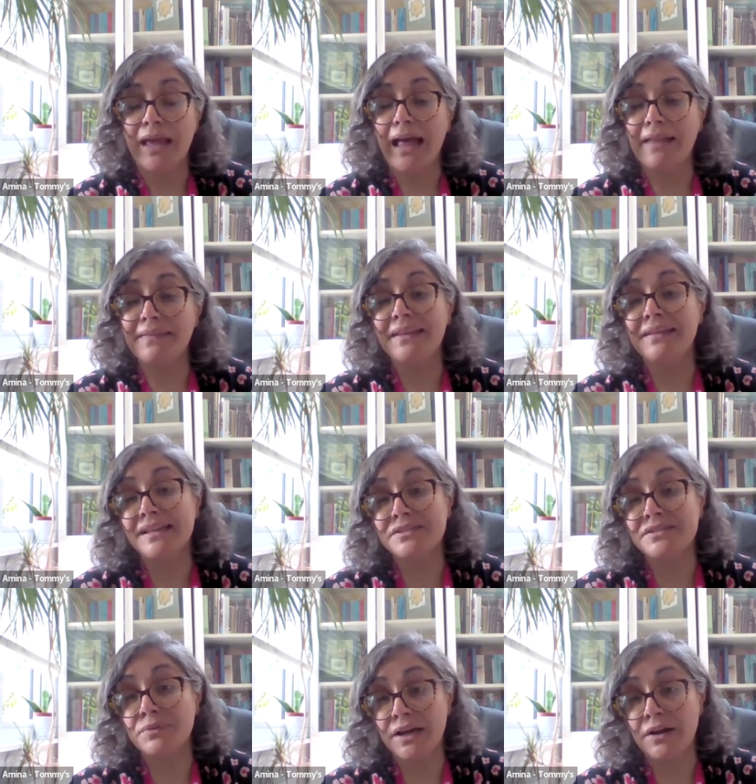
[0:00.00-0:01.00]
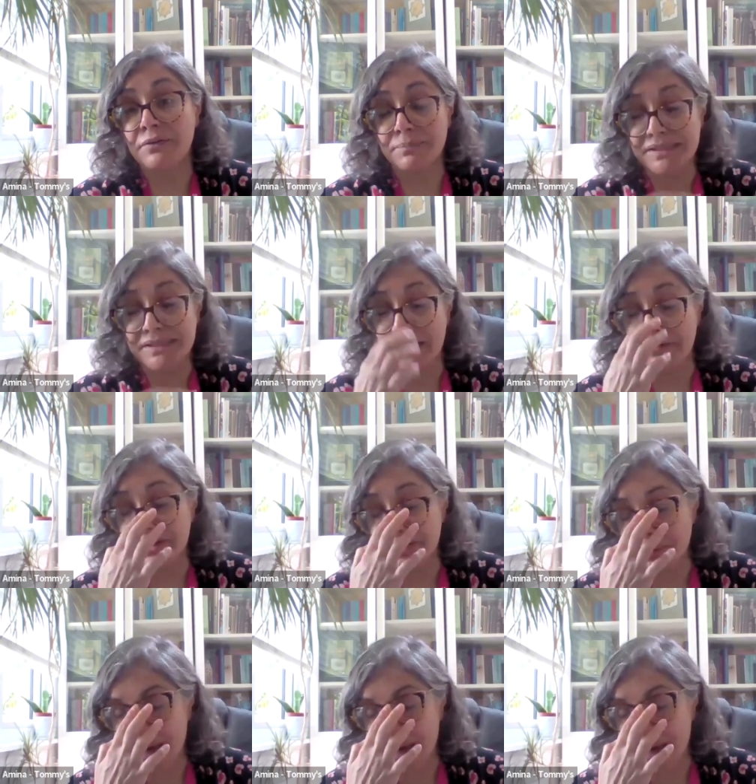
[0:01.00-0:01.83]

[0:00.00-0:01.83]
And then there's recurrent miscarriage,